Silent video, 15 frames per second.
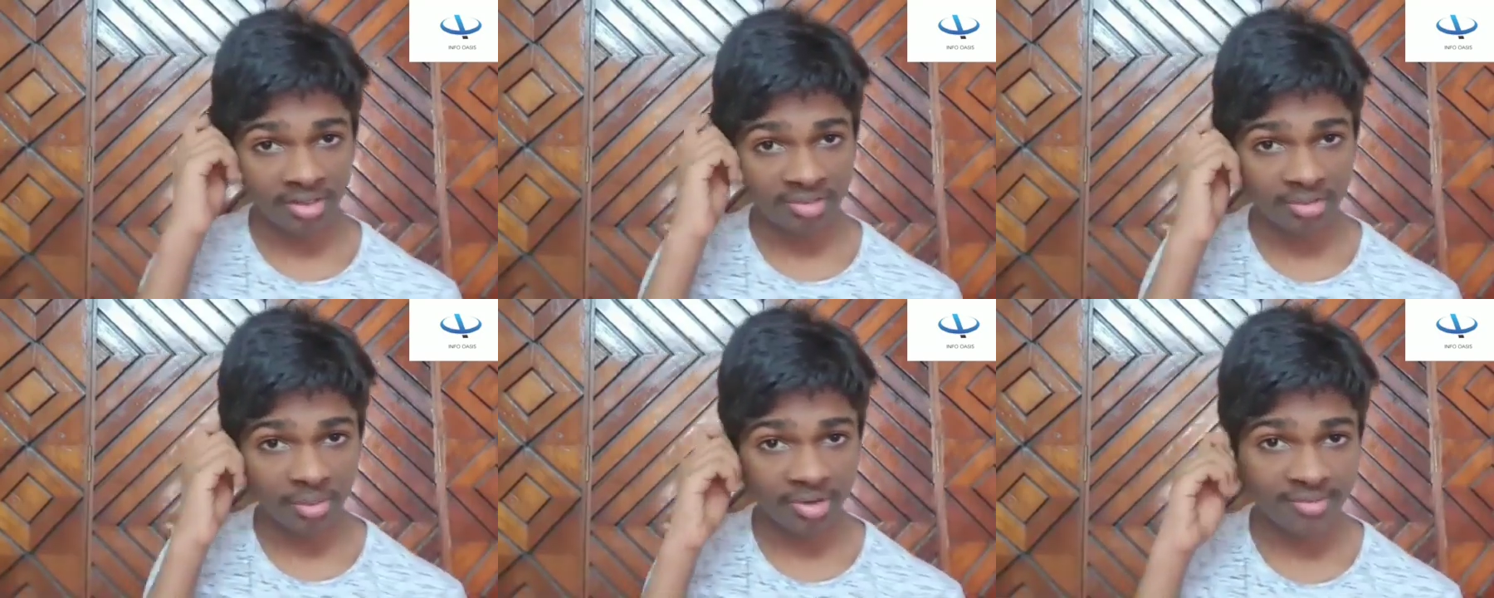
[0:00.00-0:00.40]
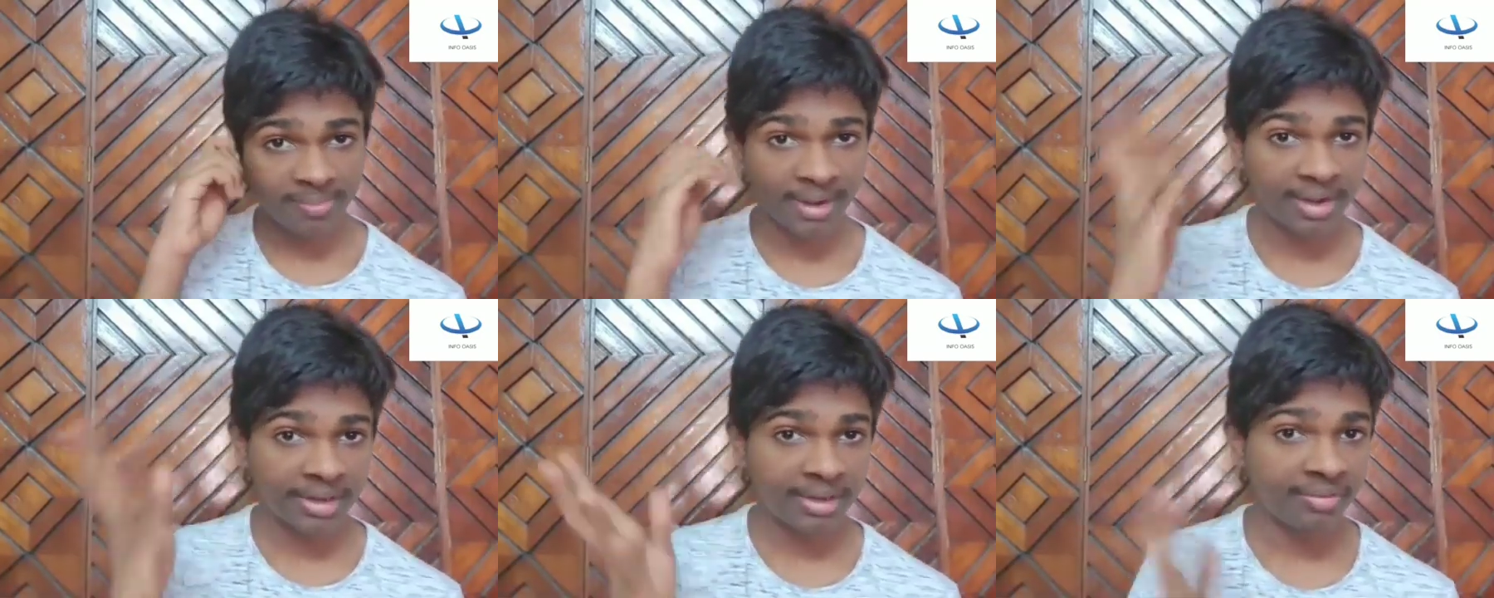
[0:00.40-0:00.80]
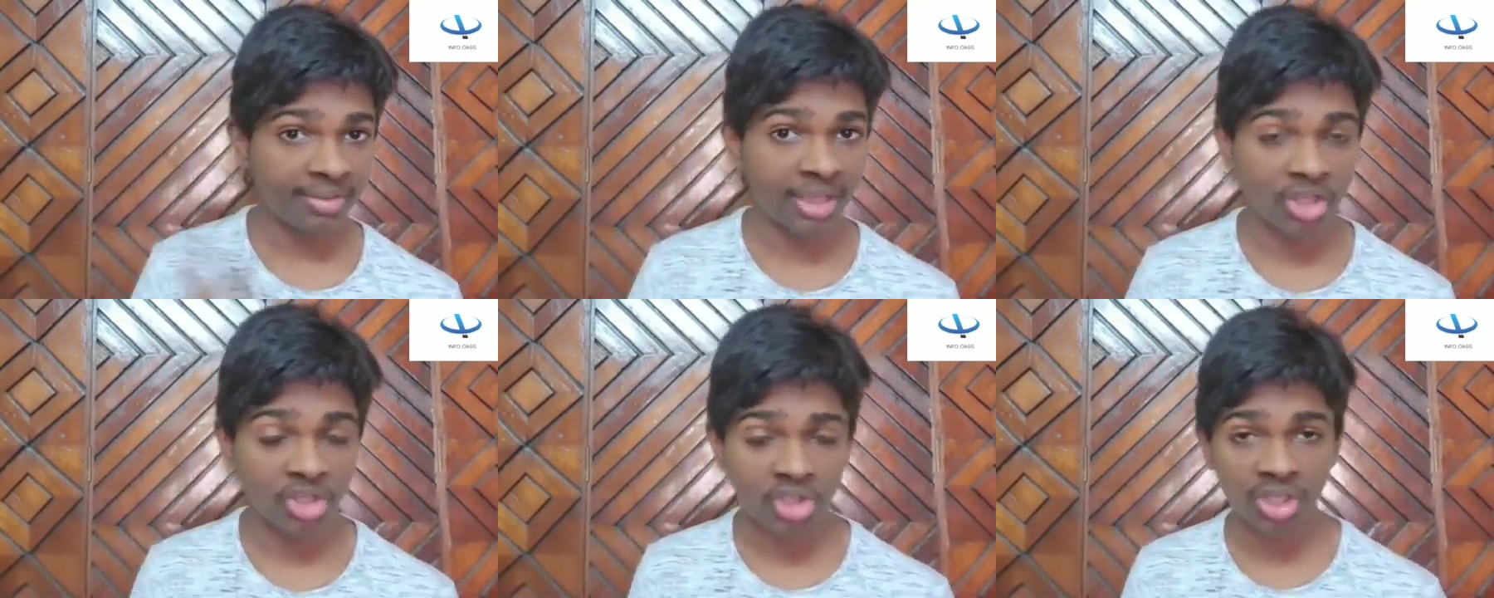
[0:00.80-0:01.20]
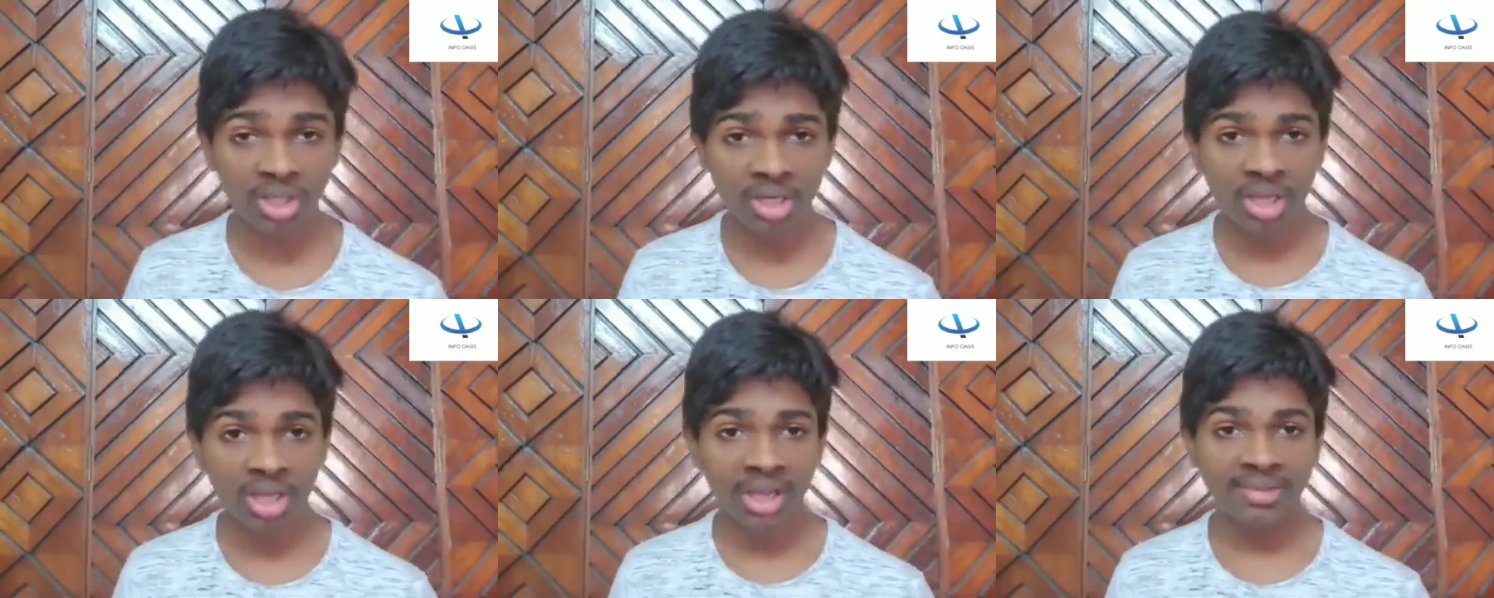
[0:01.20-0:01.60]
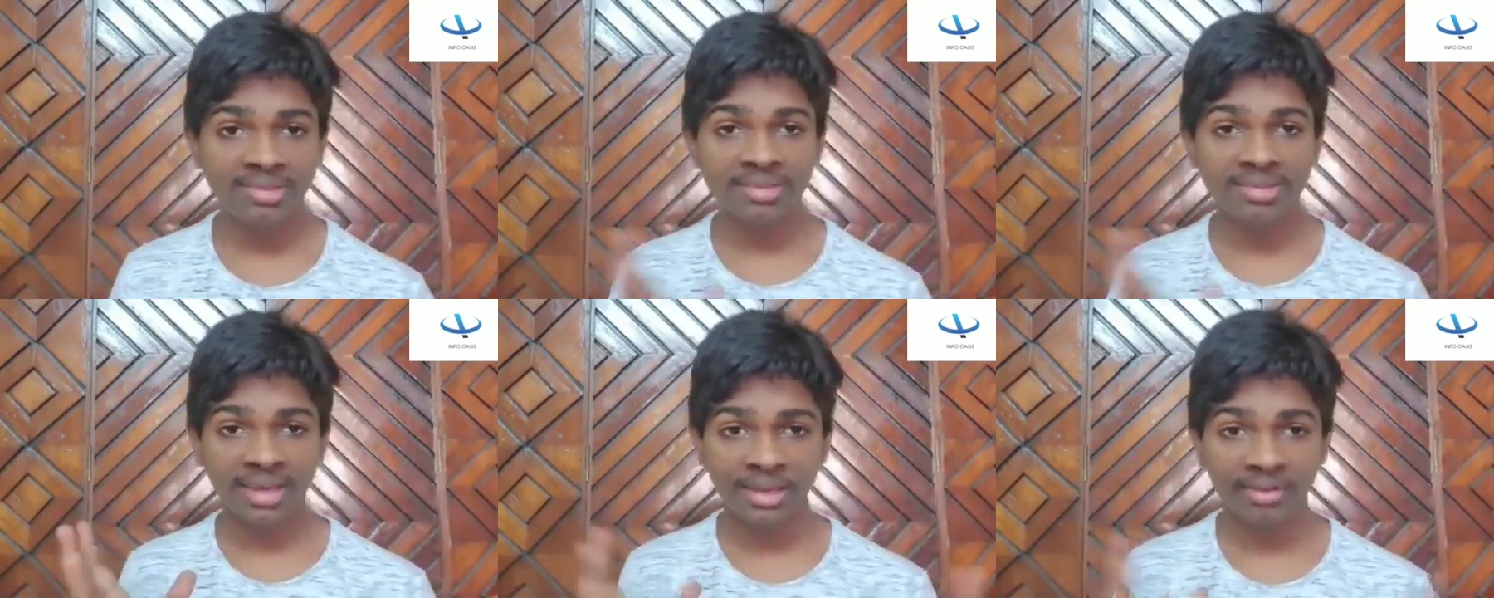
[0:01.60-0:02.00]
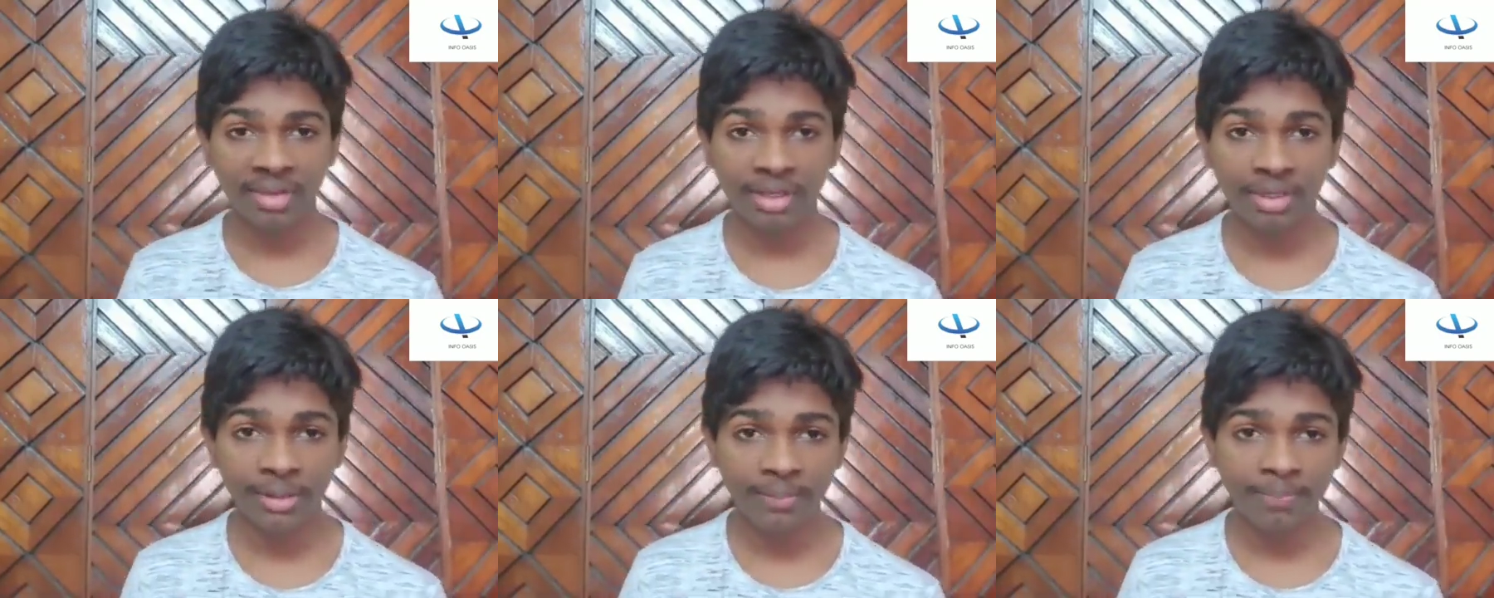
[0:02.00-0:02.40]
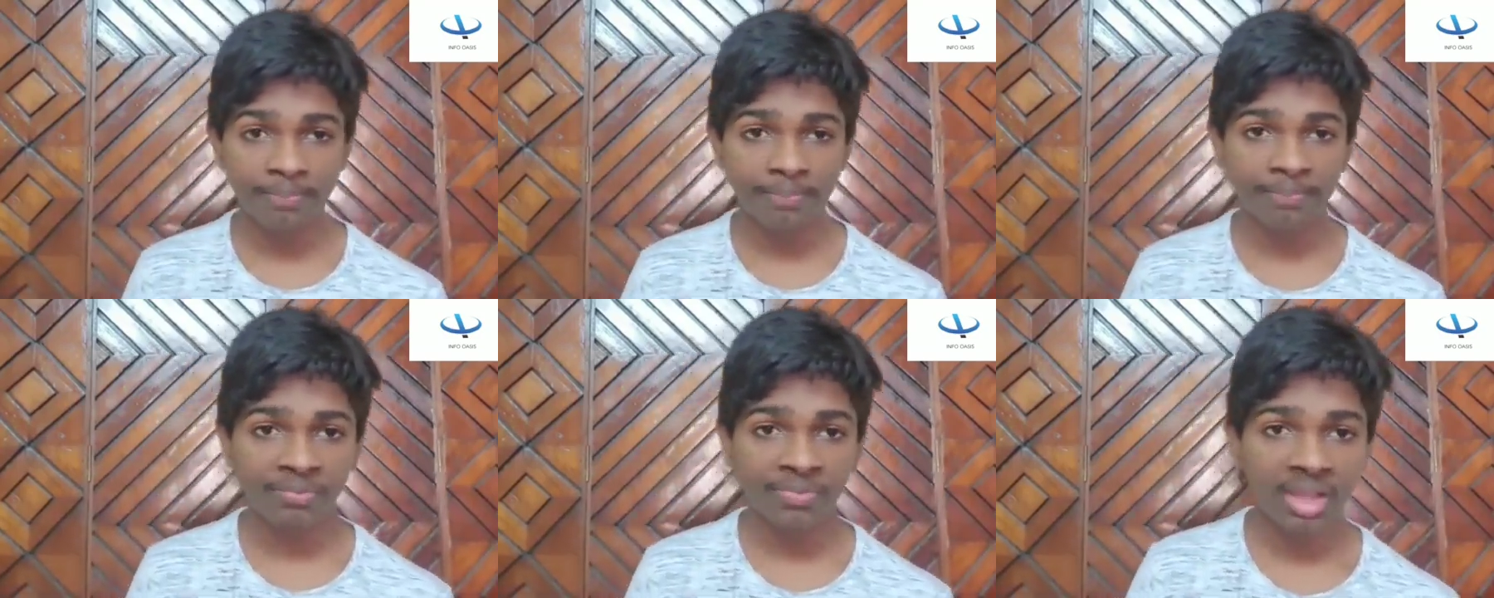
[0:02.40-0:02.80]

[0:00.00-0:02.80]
It is known as spaghettification. It's a scientific term.